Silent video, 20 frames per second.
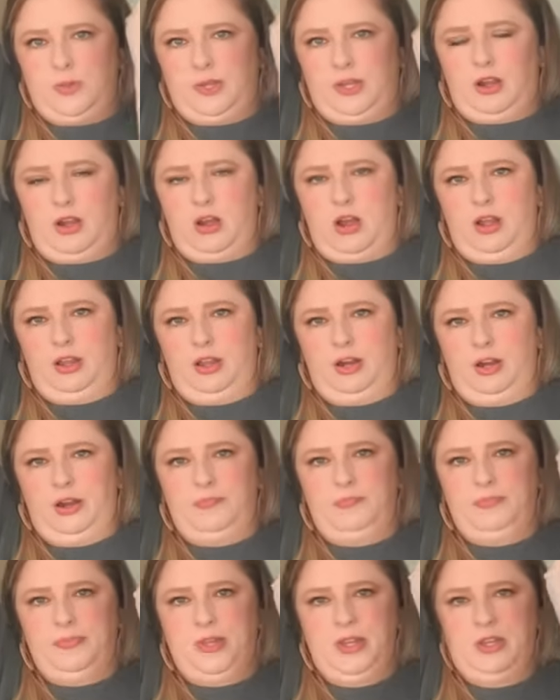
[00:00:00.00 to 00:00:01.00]
a
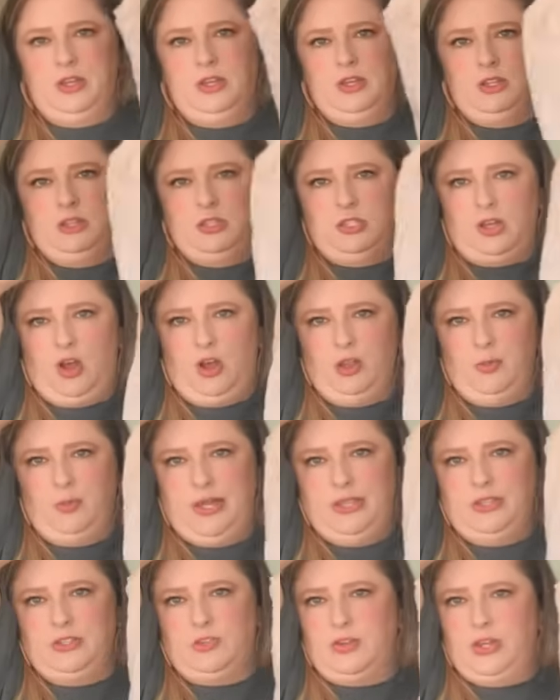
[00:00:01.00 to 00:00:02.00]
collar. All the
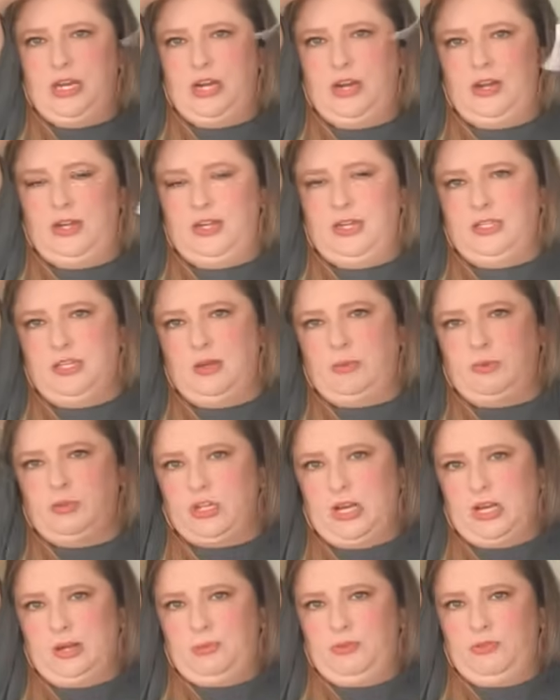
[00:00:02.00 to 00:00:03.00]
buttons are there. I did double
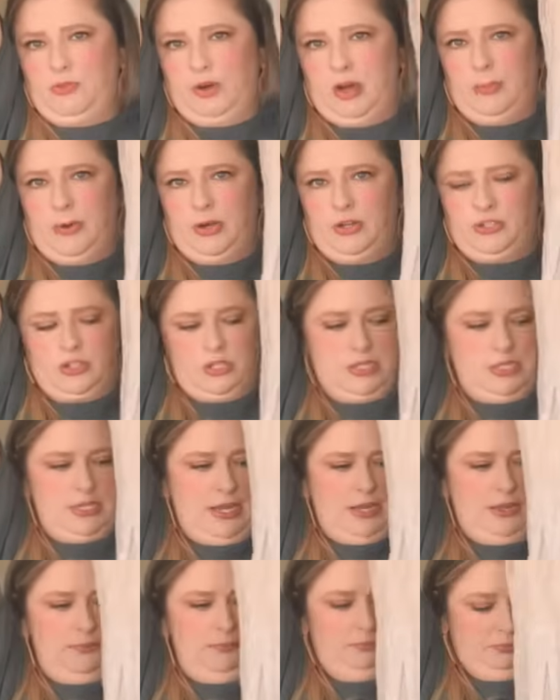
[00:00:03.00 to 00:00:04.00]
check before I purchased it.